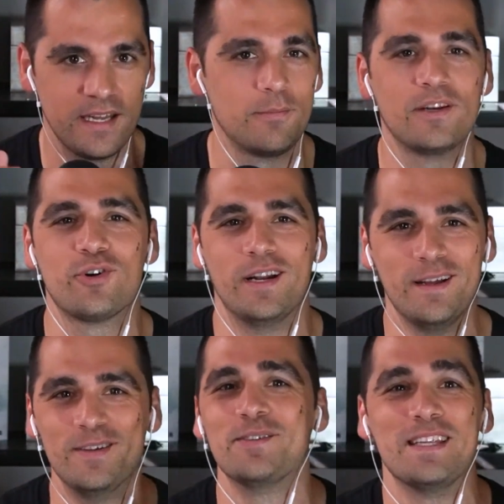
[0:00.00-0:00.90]
I'm not trying
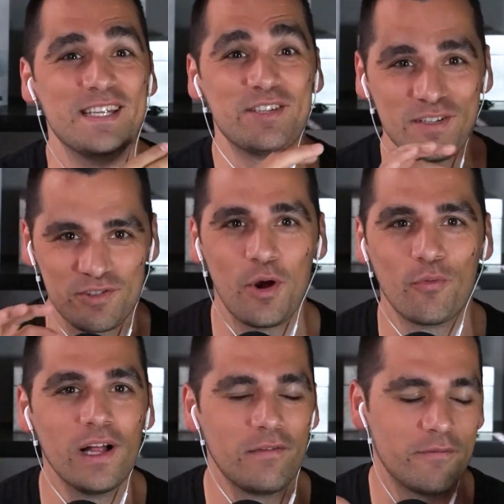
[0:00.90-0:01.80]
to, it's just so
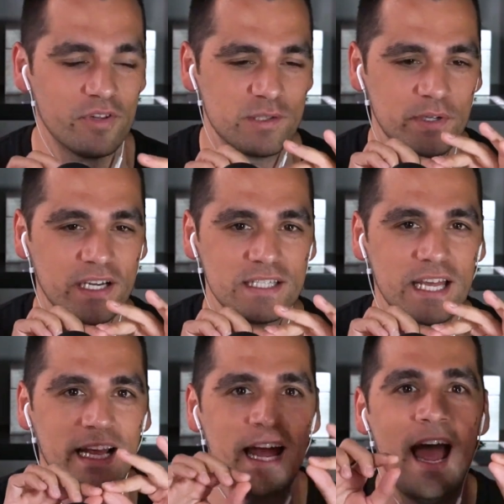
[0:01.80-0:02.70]
relevant for this, because
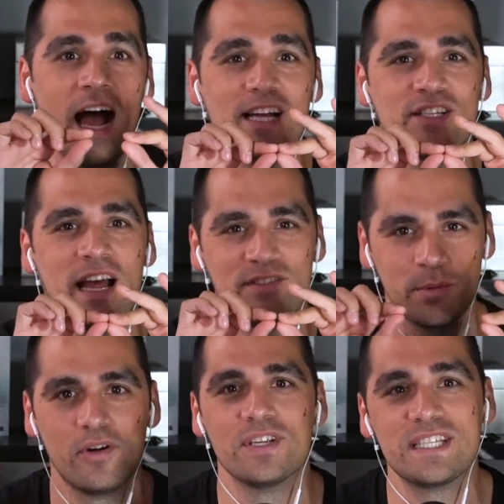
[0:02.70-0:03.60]
like I have
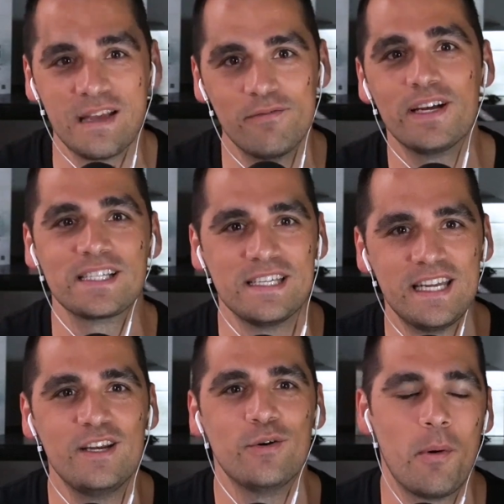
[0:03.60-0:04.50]
something called the Save Invest Continuum.